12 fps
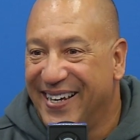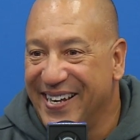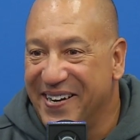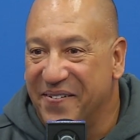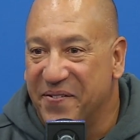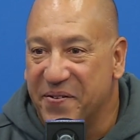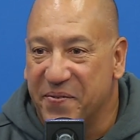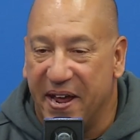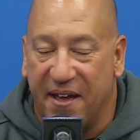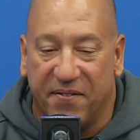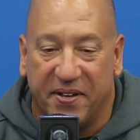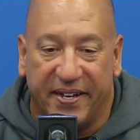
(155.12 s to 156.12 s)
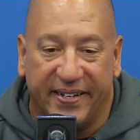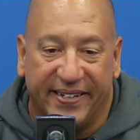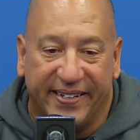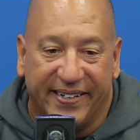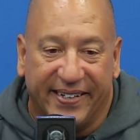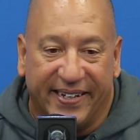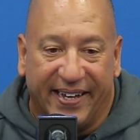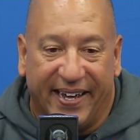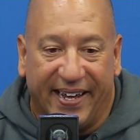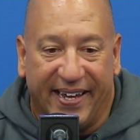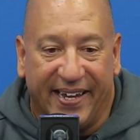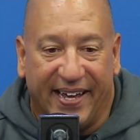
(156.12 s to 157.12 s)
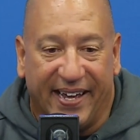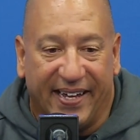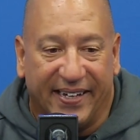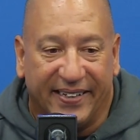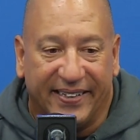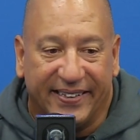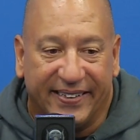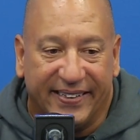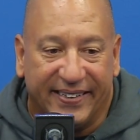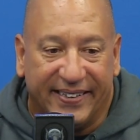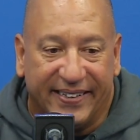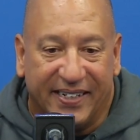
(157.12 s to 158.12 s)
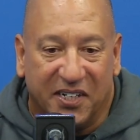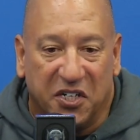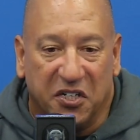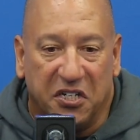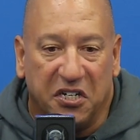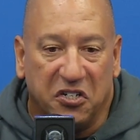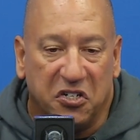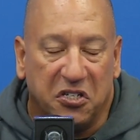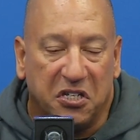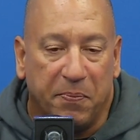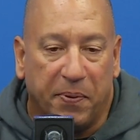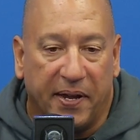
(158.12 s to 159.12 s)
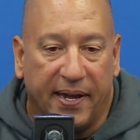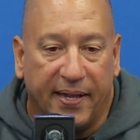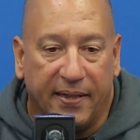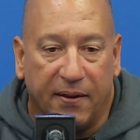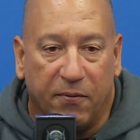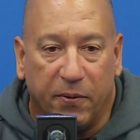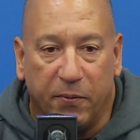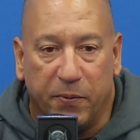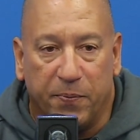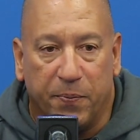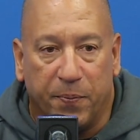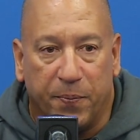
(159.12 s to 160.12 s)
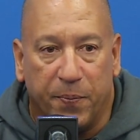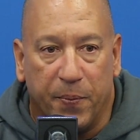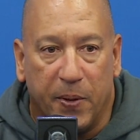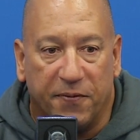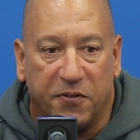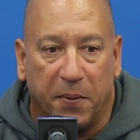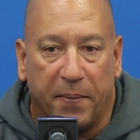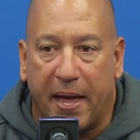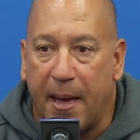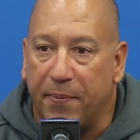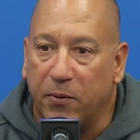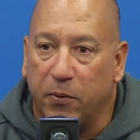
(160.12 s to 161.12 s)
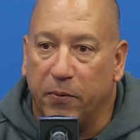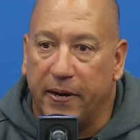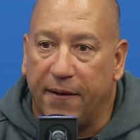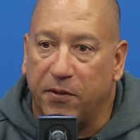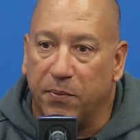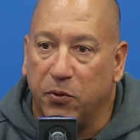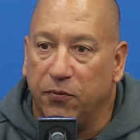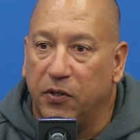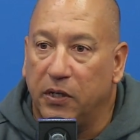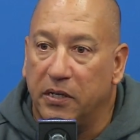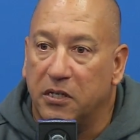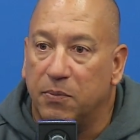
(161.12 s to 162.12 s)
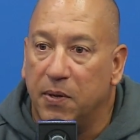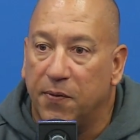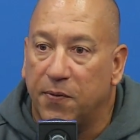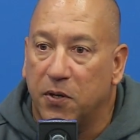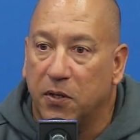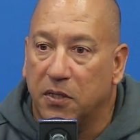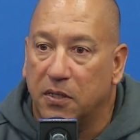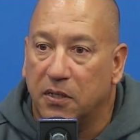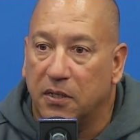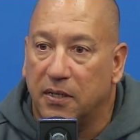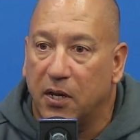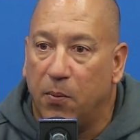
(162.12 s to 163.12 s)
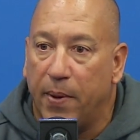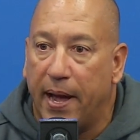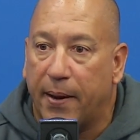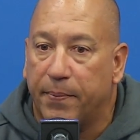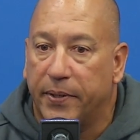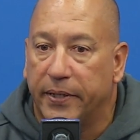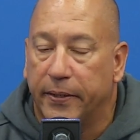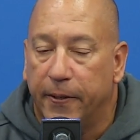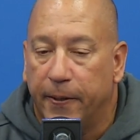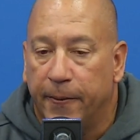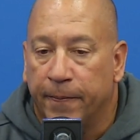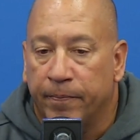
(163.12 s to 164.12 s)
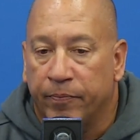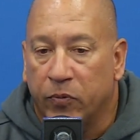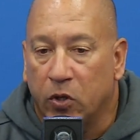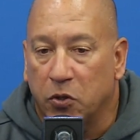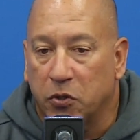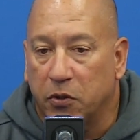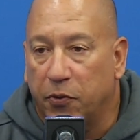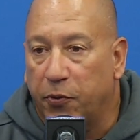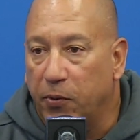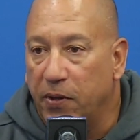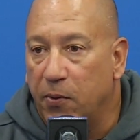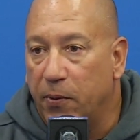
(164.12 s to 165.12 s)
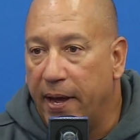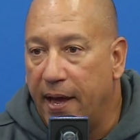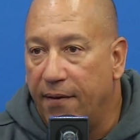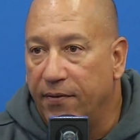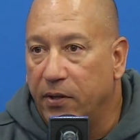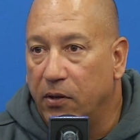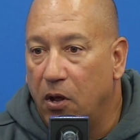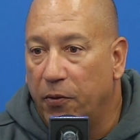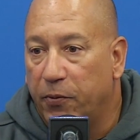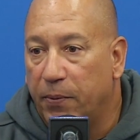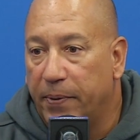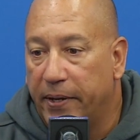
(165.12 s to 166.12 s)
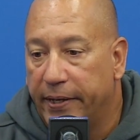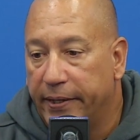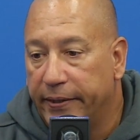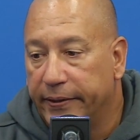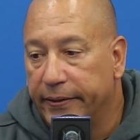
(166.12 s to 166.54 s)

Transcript: you know, we have a contingency plan that we would, if something happened, we would have to move Glenn Smith to tailback. But those are the three that we have, and they'll all three play.